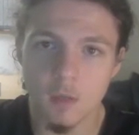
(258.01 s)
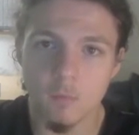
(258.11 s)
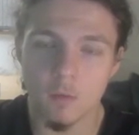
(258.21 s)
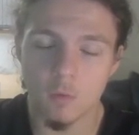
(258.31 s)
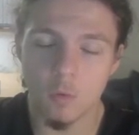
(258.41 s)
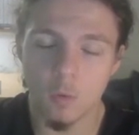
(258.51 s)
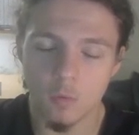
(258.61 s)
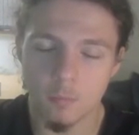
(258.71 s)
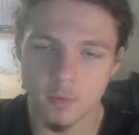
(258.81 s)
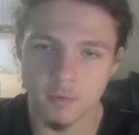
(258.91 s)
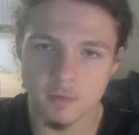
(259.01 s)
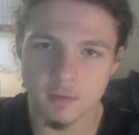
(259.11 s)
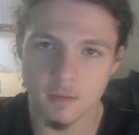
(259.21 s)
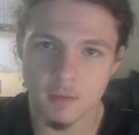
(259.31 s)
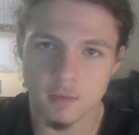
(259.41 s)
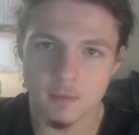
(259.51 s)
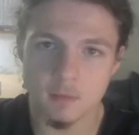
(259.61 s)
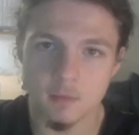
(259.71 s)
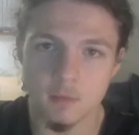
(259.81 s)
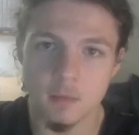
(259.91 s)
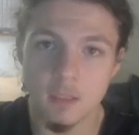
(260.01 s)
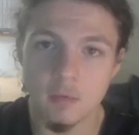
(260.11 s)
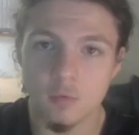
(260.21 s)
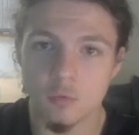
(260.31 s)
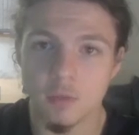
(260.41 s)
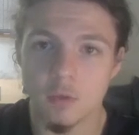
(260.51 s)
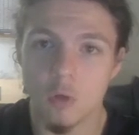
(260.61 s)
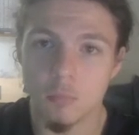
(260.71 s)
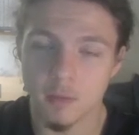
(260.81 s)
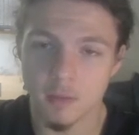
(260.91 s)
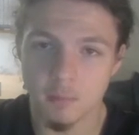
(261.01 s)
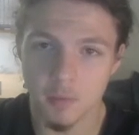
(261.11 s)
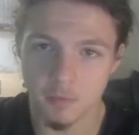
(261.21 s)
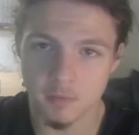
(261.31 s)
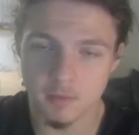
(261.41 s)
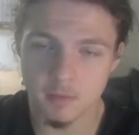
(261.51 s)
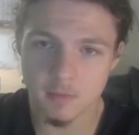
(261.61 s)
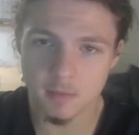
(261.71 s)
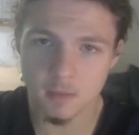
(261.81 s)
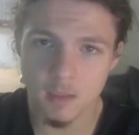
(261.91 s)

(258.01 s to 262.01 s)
while holoparasites need to be obligate parasites